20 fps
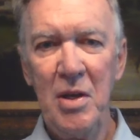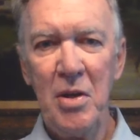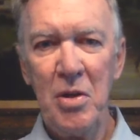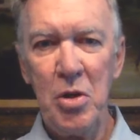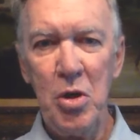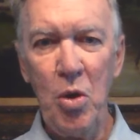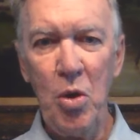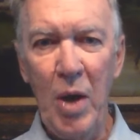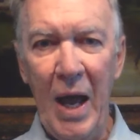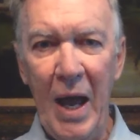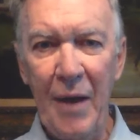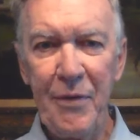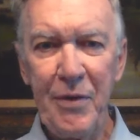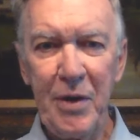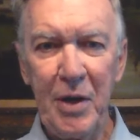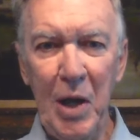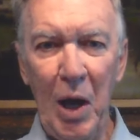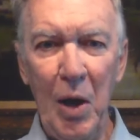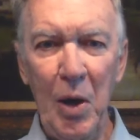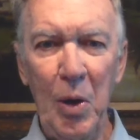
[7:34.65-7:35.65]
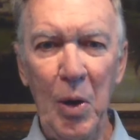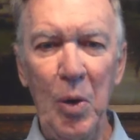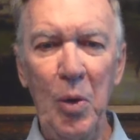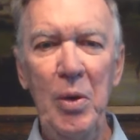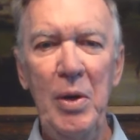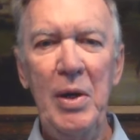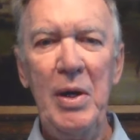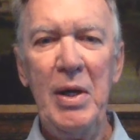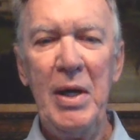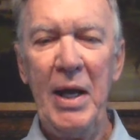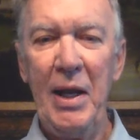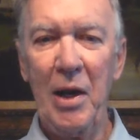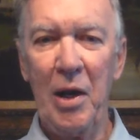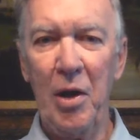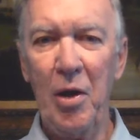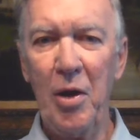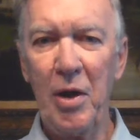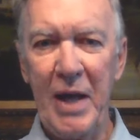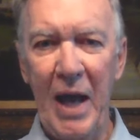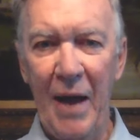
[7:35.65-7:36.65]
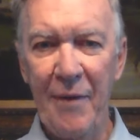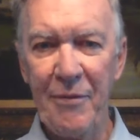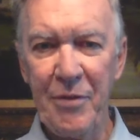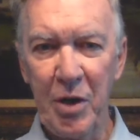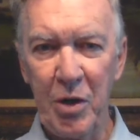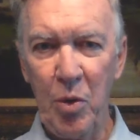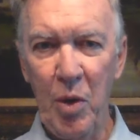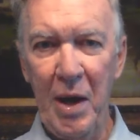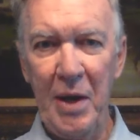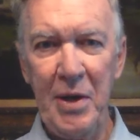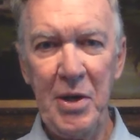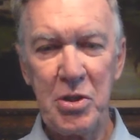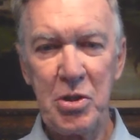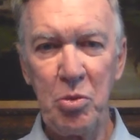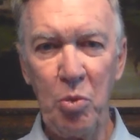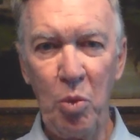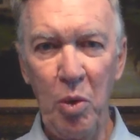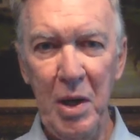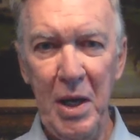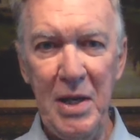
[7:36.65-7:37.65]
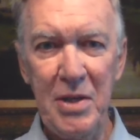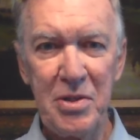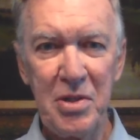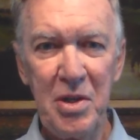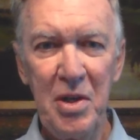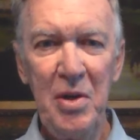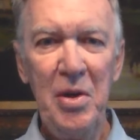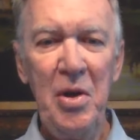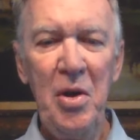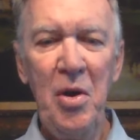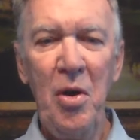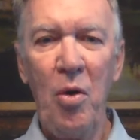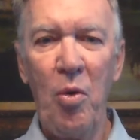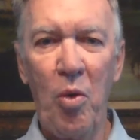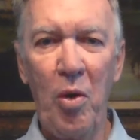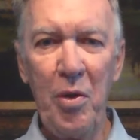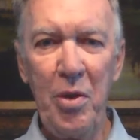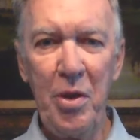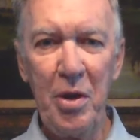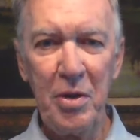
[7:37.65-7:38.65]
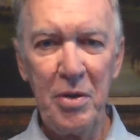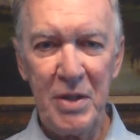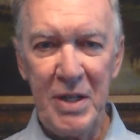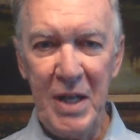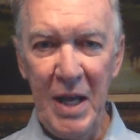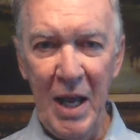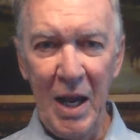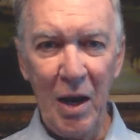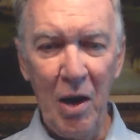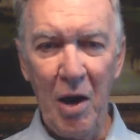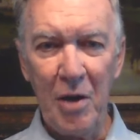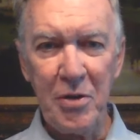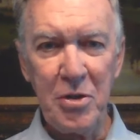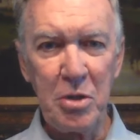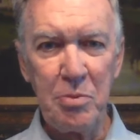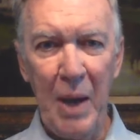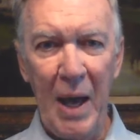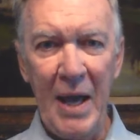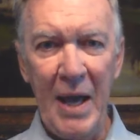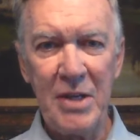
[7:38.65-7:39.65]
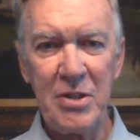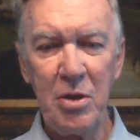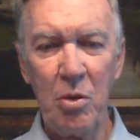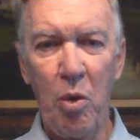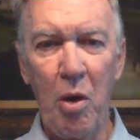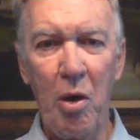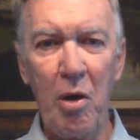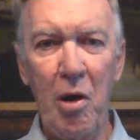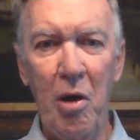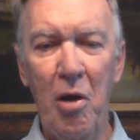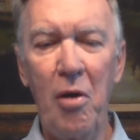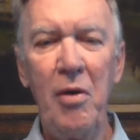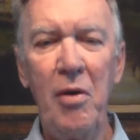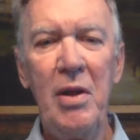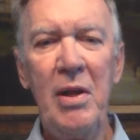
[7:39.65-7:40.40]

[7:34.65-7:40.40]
You have to go and look after Credit Suisse, one of the ten largest banks in the world,